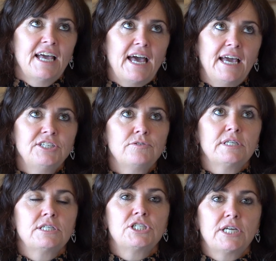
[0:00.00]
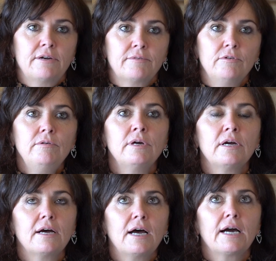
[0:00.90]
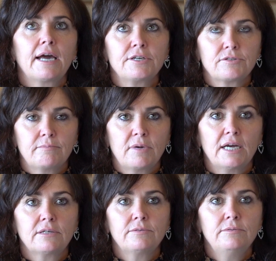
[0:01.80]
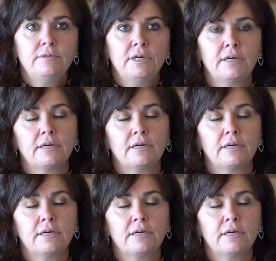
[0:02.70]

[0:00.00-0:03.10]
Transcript: Angels in general, Archangel Michael,